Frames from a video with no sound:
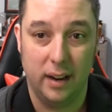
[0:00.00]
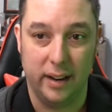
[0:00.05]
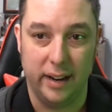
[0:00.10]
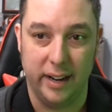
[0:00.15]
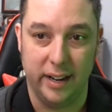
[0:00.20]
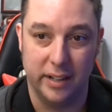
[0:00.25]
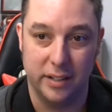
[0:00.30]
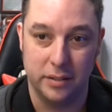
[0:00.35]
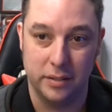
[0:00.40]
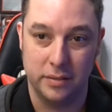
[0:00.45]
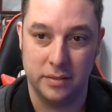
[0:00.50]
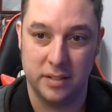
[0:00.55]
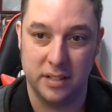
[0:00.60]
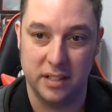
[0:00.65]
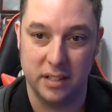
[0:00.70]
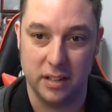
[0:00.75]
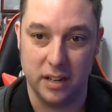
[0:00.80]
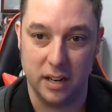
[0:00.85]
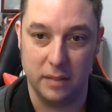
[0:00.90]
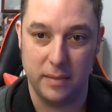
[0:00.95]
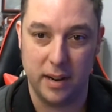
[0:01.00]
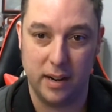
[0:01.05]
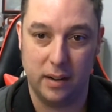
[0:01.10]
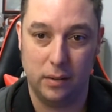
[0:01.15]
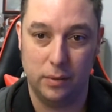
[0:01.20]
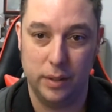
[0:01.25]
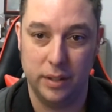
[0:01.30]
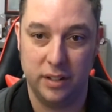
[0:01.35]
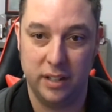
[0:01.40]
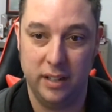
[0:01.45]
and send an email
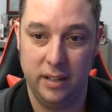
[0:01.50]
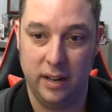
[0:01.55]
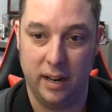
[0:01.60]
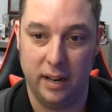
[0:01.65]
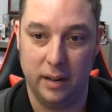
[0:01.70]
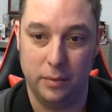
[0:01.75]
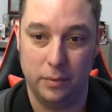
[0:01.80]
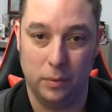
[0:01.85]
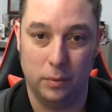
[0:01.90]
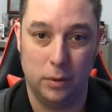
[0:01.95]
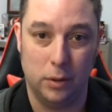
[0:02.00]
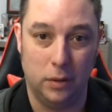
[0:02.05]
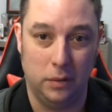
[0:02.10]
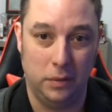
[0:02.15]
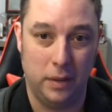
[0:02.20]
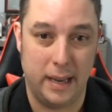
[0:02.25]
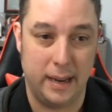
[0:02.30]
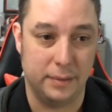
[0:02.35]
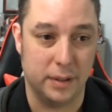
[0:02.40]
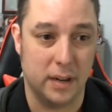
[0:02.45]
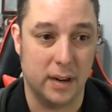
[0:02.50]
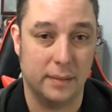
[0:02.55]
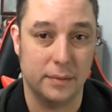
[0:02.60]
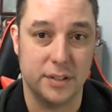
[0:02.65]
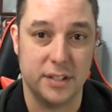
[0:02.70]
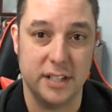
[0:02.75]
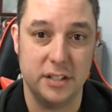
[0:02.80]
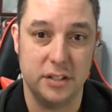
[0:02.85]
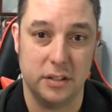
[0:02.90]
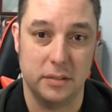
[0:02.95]
with it, and we'll have a
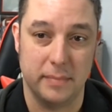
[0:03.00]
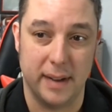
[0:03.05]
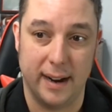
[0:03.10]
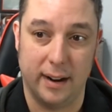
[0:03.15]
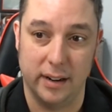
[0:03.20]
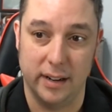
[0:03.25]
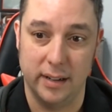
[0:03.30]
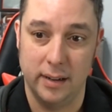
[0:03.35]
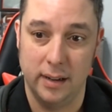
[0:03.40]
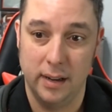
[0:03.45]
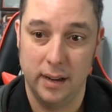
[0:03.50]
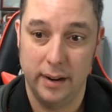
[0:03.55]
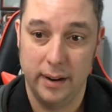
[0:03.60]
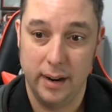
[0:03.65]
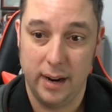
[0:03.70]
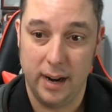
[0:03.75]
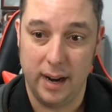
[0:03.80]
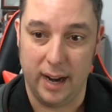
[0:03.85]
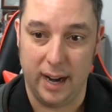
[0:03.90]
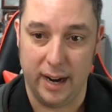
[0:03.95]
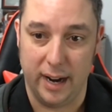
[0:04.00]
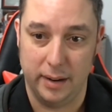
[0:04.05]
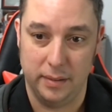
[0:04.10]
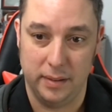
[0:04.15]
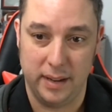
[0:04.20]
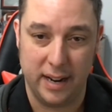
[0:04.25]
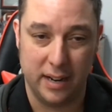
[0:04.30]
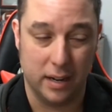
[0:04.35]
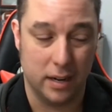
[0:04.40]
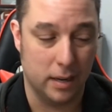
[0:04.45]
conversation about it. And
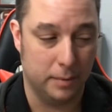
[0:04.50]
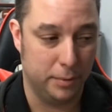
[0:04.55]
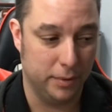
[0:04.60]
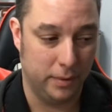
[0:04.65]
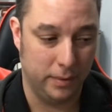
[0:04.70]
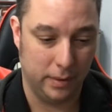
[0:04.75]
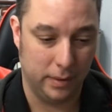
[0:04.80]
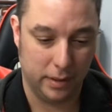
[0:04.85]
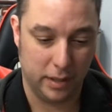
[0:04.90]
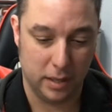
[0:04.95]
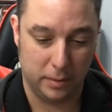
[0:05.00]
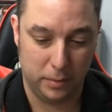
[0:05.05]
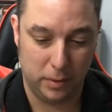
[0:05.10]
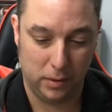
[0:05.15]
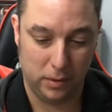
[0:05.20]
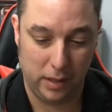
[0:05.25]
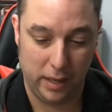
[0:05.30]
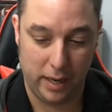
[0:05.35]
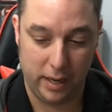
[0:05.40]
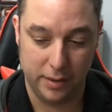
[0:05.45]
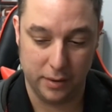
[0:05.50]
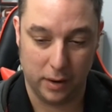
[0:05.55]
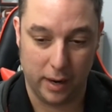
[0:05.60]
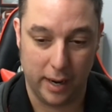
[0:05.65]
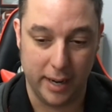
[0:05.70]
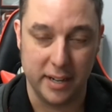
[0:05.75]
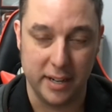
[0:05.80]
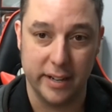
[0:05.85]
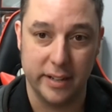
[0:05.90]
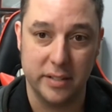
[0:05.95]
they had a couple other
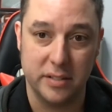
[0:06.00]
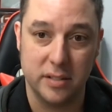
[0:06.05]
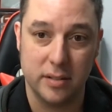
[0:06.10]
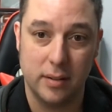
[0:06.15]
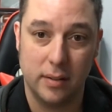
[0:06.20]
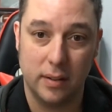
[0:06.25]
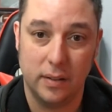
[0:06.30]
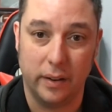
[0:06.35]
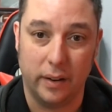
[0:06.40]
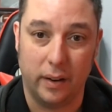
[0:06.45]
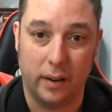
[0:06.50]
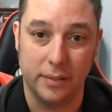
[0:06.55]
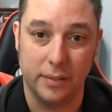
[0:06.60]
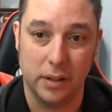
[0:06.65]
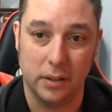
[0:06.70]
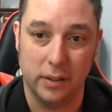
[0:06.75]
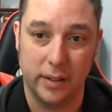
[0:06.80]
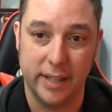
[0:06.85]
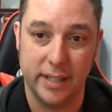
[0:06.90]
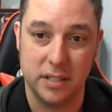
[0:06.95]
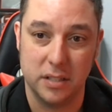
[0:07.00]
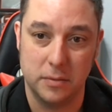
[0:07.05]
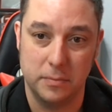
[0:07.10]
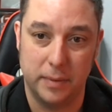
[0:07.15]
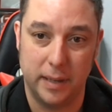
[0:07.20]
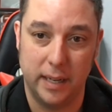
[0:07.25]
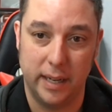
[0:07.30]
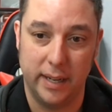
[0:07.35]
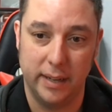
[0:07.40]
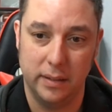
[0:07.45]
ideas on the list,
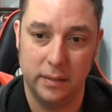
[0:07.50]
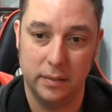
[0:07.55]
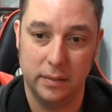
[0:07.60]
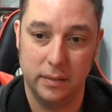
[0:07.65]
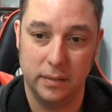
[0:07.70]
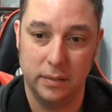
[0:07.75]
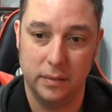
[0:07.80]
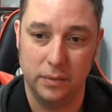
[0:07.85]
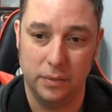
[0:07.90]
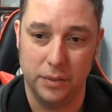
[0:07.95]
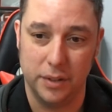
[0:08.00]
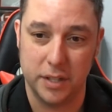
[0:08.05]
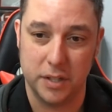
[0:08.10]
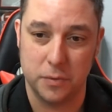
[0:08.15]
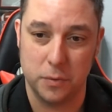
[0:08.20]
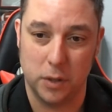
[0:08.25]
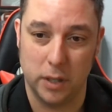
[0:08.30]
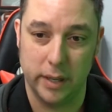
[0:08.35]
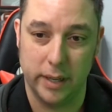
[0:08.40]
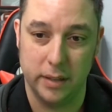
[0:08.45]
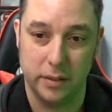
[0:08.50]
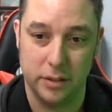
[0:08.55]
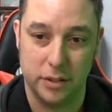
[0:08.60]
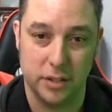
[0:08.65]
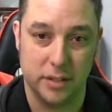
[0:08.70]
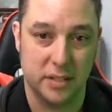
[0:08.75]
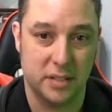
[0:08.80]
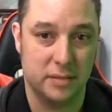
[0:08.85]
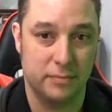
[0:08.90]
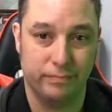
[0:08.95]
but this one
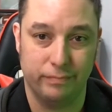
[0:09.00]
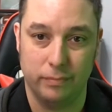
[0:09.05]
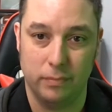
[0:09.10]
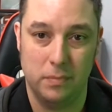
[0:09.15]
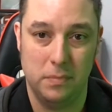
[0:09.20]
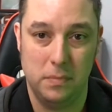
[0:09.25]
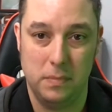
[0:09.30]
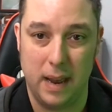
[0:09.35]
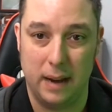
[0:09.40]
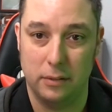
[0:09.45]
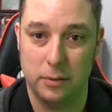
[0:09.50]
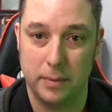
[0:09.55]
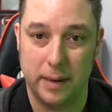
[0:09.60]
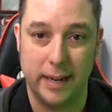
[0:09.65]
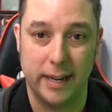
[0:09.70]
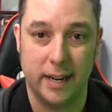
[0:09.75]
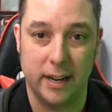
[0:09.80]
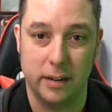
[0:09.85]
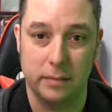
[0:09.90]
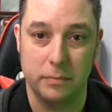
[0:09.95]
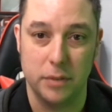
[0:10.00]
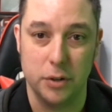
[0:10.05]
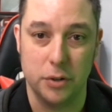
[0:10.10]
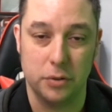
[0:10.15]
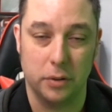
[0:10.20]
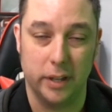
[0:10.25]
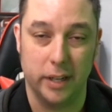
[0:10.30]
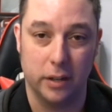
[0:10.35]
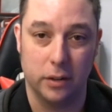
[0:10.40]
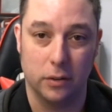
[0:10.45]
just everybody kind of
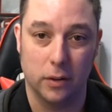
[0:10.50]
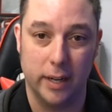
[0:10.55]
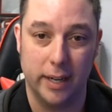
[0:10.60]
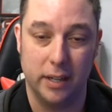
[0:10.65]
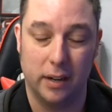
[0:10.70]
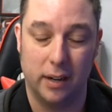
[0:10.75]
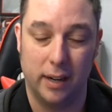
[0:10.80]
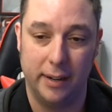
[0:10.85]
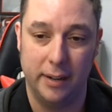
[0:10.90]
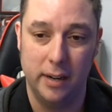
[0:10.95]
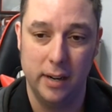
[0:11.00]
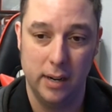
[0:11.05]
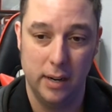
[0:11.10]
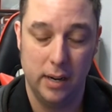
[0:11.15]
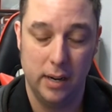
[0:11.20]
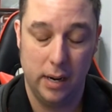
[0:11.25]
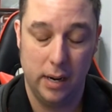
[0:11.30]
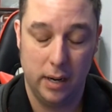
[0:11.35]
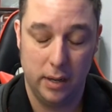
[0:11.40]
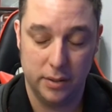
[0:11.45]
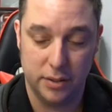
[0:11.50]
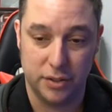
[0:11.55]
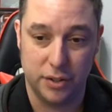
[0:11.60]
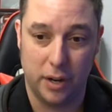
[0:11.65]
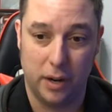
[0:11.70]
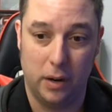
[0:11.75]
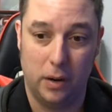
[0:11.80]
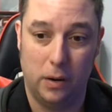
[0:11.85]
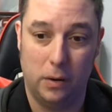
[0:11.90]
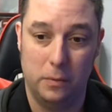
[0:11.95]
mutually agreed on.
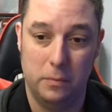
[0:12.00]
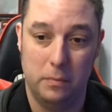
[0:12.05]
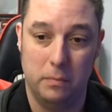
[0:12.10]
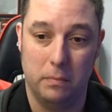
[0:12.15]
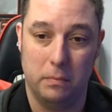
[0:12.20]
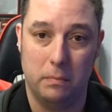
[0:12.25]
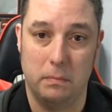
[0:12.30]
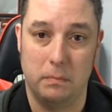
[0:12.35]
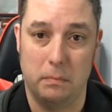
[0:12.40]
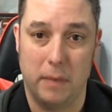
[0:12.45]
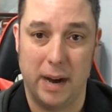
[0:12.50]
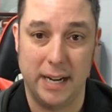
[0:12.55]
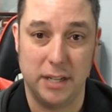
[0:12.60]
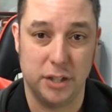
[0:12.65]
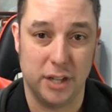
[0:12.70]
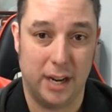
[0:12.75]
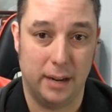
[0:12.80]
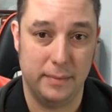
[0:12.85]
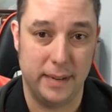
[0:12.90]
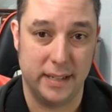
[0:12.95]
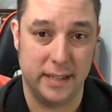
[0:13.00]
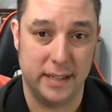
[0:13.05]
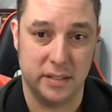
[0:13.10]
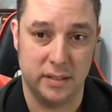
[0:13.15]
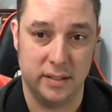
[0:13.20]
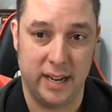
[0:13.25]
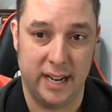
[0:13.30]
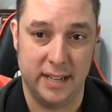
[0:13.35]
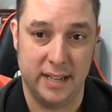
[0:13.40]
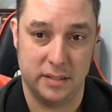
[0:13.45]
So my job
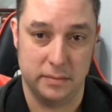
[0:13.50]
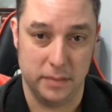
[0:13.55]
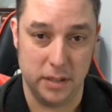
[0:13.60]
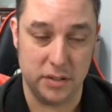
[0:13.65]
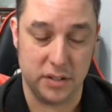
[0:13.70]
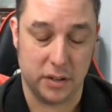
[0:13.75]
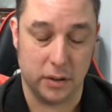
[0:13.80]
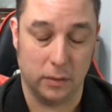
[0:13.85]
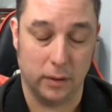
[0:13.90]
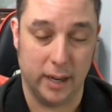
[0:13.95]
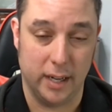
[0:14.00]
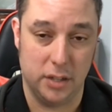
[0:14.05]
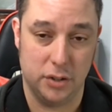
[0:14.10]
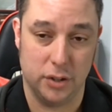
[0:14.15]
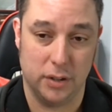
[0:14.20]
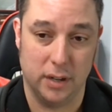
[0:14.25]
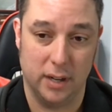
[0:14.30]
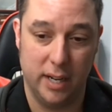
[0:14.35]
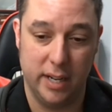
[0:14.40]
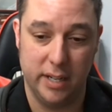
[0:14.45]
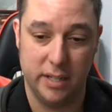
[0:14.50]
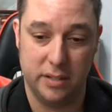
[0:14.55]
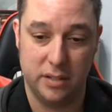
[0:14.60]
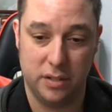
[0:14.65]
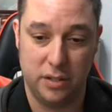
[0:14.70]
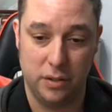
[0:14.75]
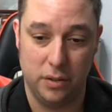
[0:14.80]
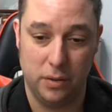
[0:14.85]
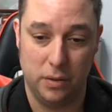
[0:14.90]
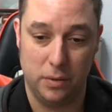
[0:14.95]
as the music arranger
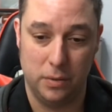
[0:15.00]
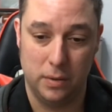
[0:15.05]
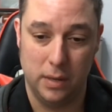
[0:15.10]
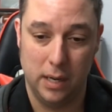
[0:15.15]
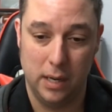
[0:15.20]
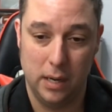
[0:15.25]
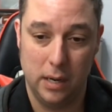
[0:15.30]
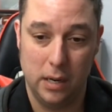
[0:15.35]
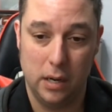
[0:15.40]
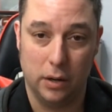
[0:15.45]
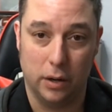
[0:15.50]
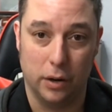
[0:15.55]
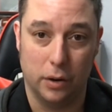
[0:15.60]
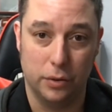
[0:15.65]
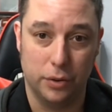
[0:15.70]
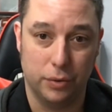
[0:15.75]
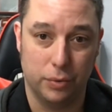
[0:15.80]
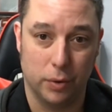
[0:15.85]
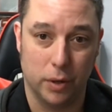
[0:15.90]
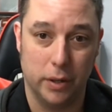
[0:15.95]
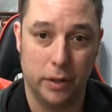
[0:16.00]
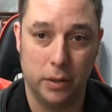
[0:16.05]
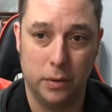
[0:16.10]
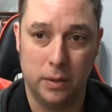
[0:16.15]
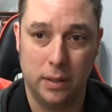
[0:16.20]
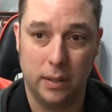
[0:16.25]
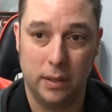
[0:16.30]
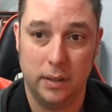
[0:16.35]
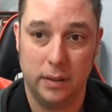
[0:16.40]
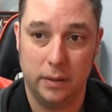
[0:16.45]
is to go
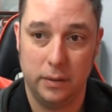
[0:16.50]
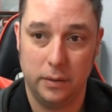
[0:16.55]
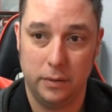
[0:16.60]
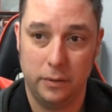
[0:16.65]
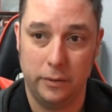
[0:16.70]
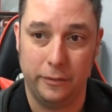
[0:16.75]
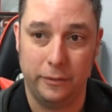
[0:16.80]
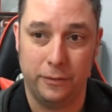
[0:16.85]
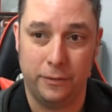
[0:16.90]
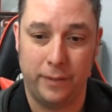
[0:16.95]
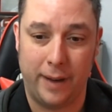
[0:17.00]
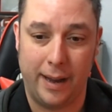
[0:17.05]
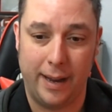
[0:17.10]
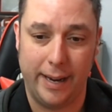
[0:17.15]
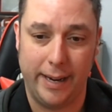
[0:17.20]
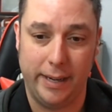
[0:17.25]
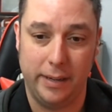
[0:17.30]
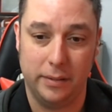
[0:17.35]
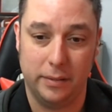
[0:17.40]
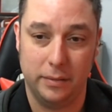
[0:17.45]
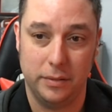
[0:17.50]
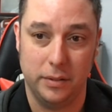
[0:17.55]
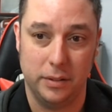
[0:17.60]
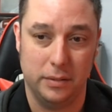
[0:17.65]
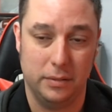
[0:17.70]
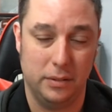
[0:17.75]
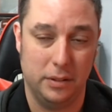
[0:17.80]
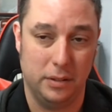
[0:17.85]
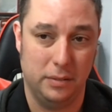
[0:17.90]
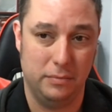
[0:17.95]
through, find
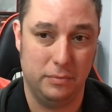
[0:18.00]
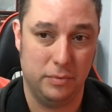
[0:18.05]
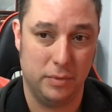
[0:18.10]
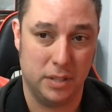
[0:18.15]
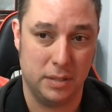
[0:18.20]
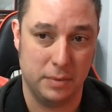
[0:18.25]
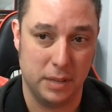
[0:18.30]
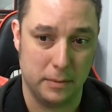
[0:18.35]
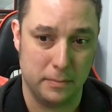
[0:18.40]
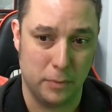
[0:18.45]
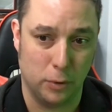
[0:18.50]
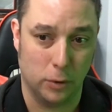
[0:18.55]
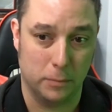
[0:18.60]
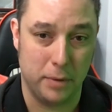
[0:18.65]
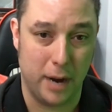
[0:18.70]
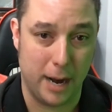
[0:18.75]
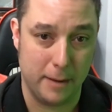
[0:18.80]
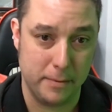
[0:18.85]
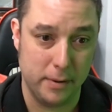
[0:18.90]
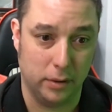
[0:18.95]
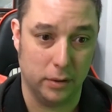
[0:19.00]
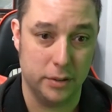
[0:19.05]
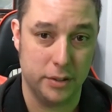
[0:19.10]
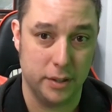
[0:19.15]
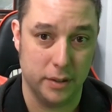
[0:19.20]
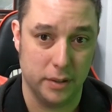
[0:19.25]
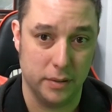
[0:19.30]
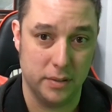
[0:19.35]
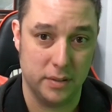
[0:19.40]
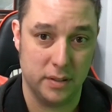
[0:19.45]
some of the more popular
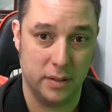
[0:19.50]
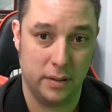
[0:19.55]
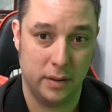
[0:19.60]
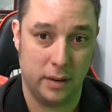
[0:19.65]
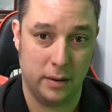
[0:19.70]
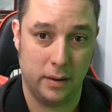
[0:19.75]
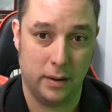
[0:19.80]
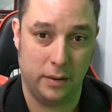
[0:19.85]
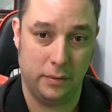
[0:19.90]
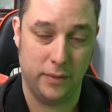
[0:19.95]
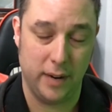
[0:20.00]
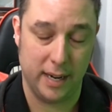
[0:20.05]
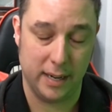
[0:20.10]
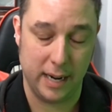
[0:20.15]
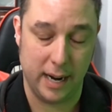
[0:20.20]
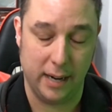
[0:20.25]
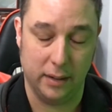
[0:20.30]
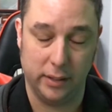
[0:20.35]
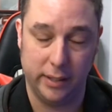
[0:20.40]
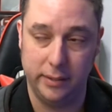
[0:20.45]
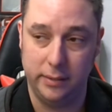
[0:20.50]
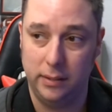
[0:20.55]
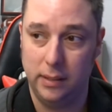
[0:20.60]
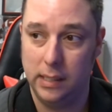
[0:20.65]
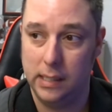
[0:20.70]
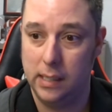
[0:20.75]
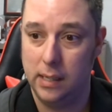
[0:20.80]
tunes of Van Halen,